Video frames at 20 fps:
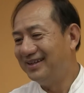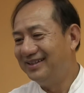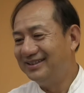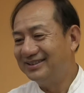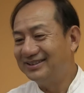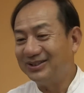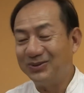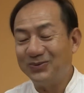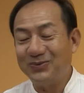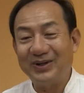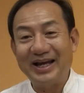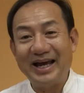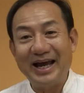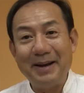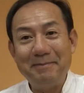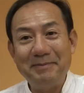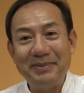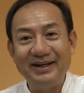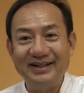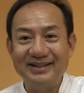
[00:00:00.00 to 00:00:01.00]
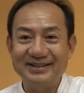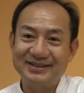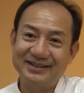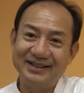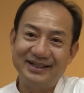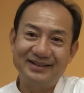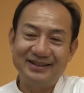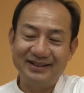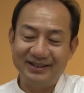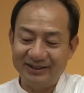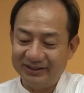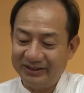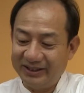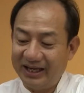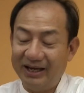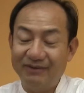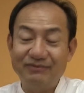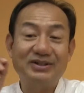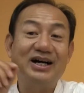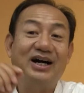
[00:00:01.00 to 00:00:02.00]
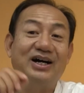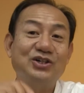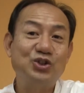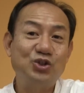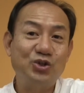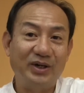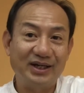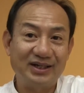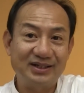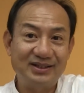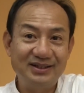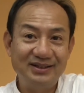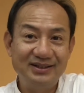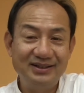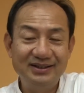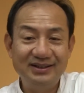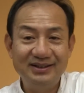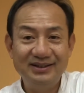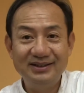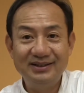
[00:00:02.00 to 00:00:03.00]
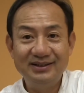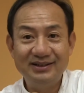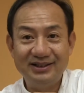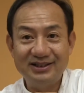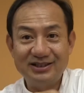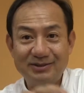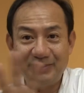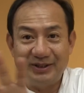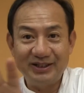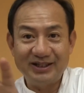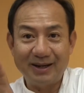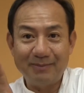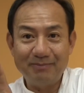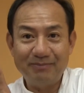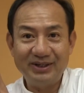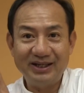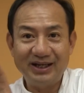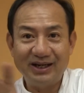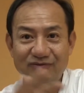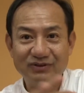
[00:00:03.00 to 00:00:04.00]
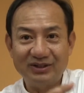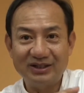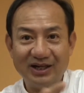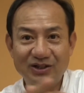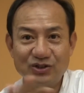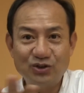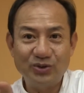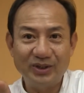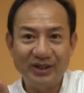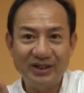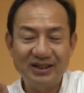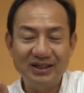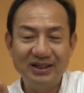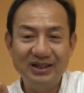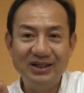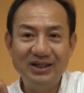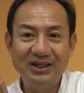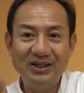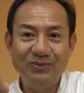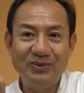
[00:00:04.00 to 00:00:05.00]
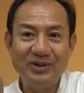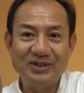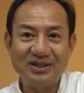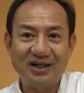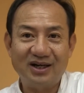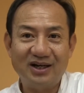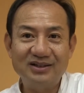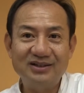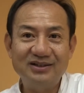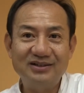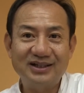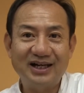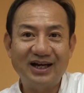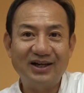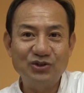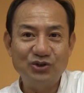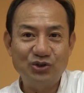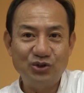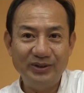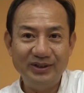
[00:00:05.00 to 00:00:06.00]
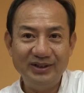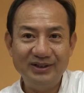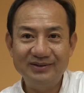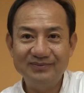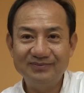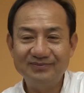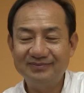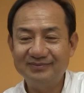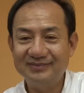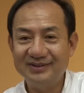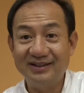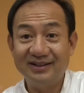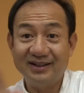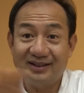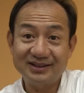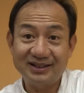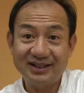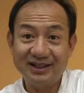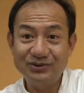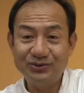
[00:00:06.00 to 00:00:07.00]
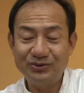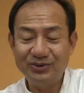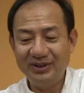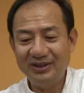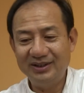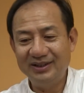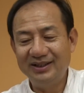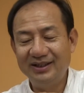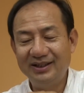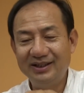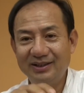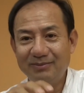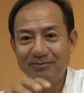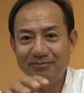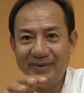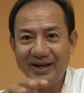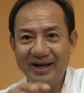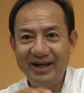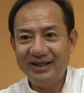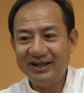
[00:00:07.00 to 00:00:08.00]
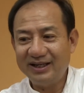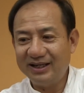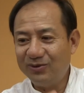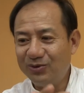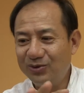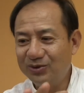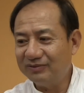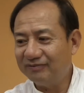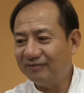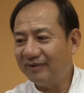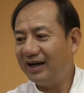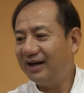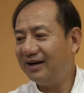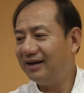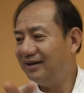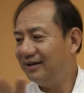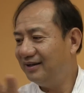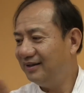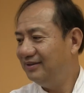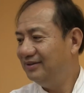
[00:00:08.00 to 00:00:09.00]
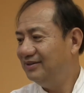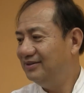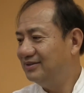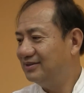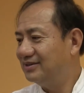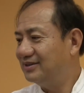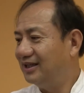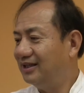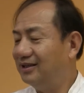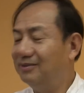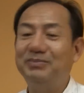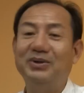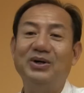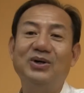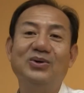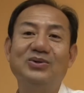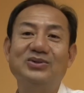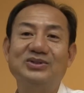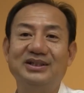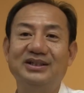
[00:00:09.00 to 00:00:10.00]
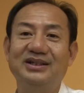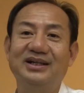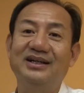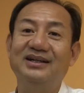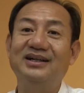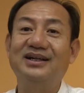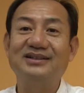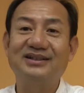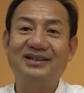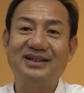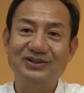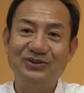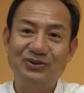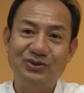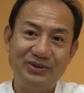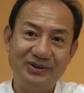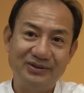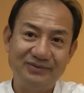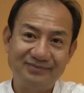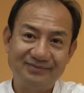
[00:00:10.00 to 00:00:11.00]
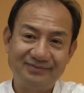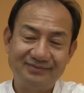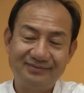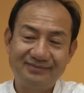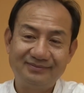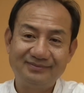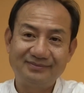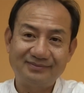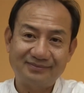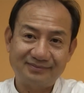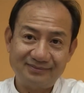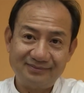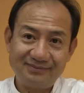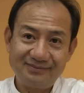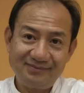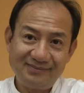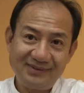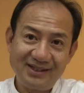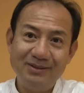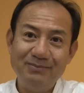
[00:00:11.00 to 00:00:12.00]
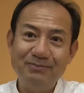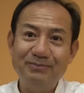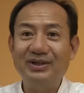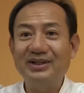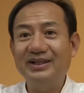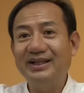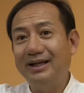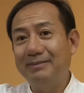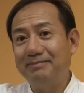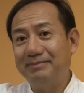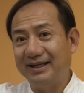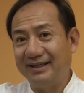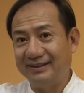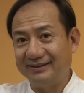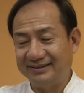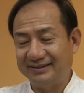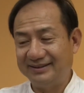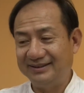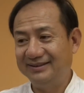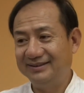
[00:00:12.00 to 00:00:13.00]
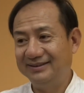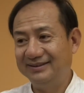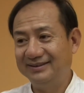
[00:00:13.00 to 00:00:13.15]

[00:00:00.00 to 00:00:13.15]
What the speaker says: So what happened is that they have a contract. This big company have a contract with another country, make all the violins and the bows in another country, put their brand.